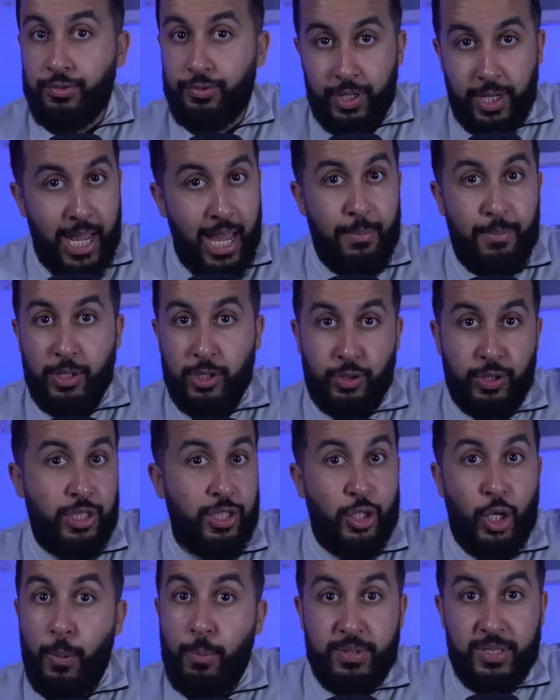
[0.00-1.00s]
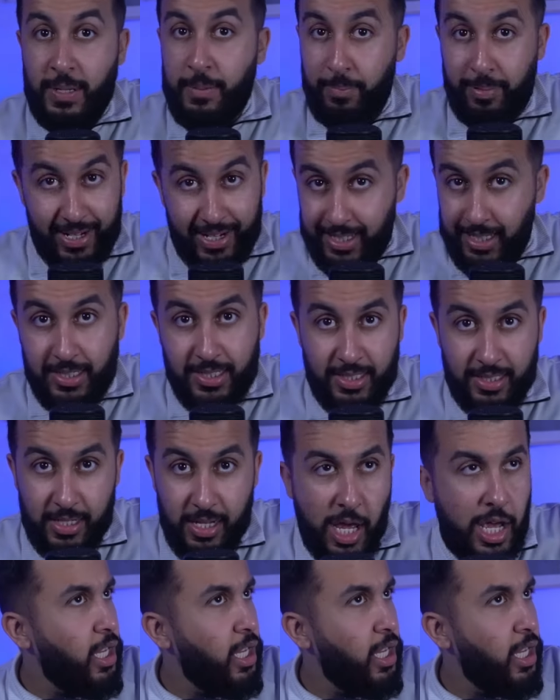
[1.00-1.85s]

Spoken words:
Real Madrid's top 10 players,